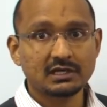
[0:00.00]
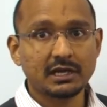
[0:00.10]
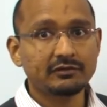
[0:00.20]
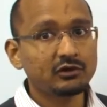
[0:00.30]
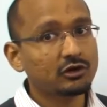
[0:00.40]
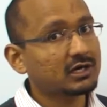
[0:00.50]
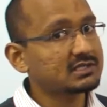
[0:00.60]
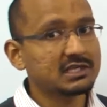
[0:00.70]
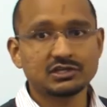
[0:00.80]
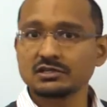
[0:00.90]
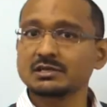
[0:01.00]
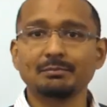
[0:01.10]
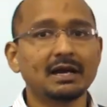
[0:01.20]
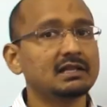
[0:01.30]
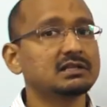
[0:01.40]
Every organization is a
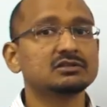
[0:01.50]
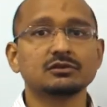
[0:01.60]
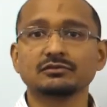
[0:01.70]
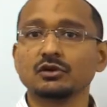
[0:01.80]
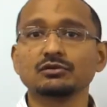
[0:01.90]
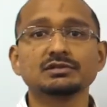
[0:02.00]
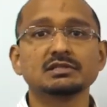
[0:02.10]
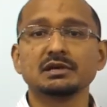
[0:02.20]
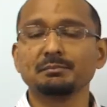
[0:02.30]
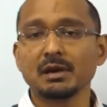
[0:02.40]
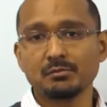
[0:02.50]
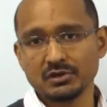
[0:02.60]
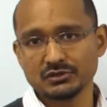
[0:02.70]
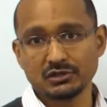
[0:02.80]
balance of those members.